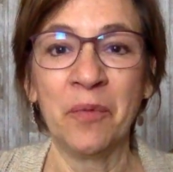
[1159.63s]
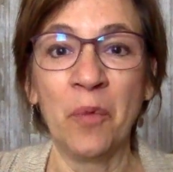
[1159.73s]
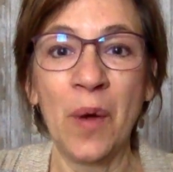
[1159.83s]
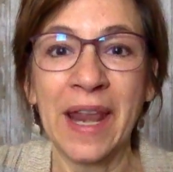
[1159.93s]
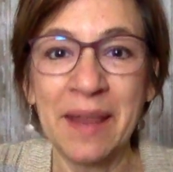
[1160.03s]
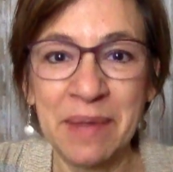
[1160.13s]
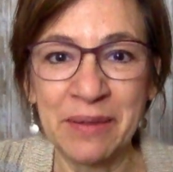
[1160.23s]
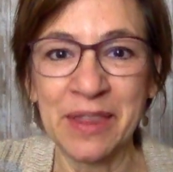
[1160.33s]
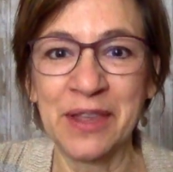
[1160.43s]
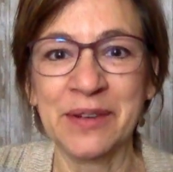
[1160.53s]
When I meet
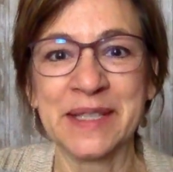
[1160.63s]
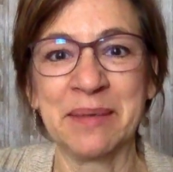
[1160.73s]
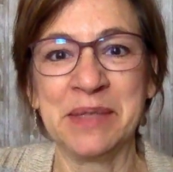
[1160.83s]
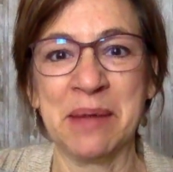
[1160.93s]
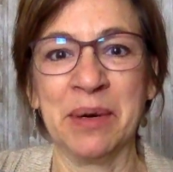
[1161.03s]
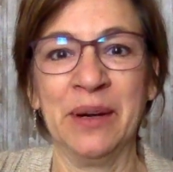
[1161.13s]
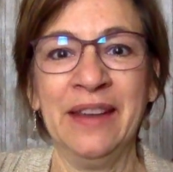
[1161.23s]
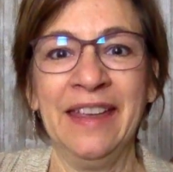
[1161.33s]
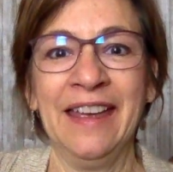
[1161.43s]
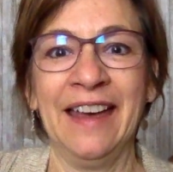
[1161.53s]
with you in September,
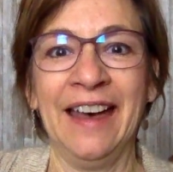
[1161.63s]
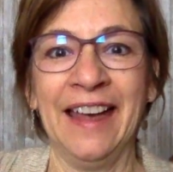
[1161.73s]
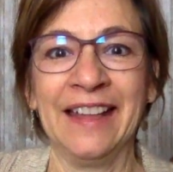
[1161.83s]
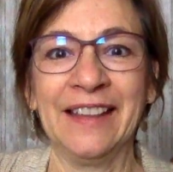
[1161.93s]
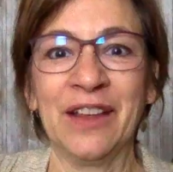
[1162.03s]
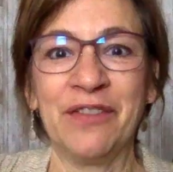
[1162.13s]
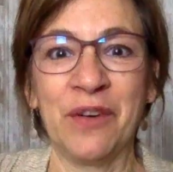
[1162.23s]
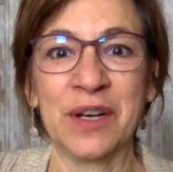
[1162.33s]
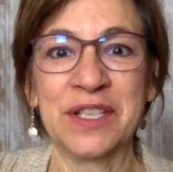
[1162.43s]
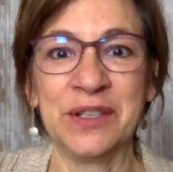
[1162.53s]
I look
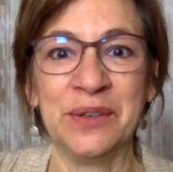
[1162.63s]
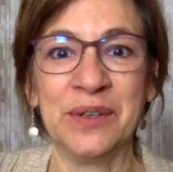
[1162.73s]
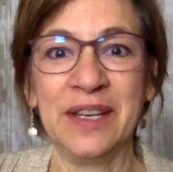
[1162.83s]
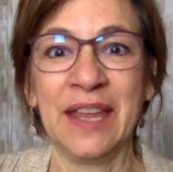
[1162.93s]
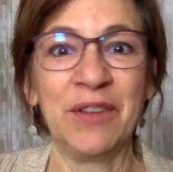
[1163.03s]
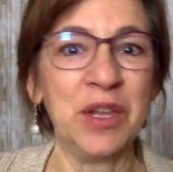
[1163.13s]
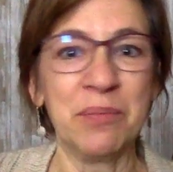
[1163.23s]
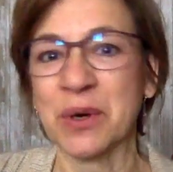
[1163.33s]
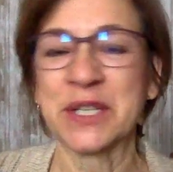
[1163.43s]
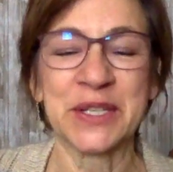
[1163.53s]
forward to giving you
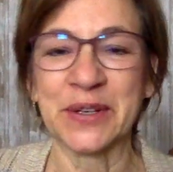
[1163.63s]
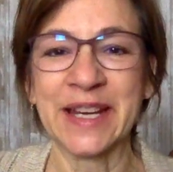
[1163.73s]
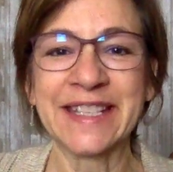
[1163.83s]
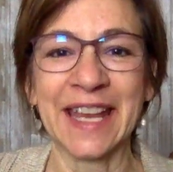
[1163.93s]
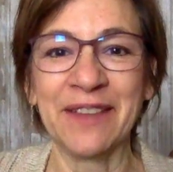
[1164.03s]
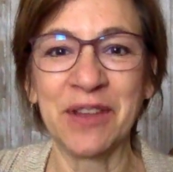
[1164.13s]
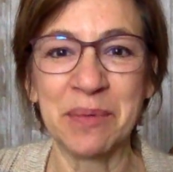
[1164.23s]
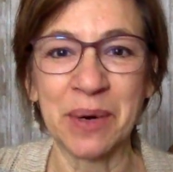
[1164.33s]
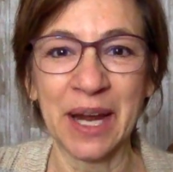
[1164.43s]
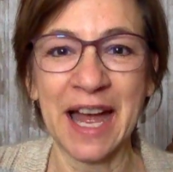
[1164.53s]
more stories and giving you
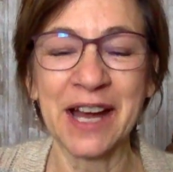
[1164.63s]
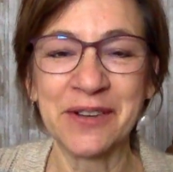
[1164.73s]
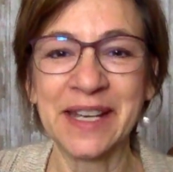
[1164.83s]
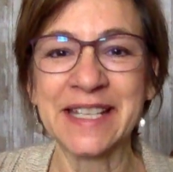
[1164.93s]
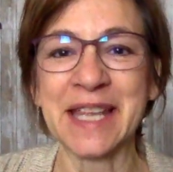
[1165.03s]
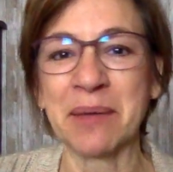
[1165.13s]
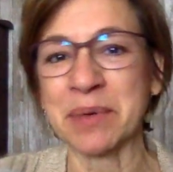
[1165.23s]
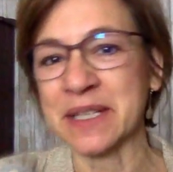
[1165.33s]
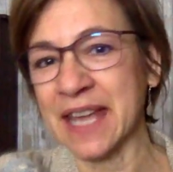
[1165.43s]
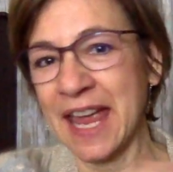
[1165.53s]
more concrete examples,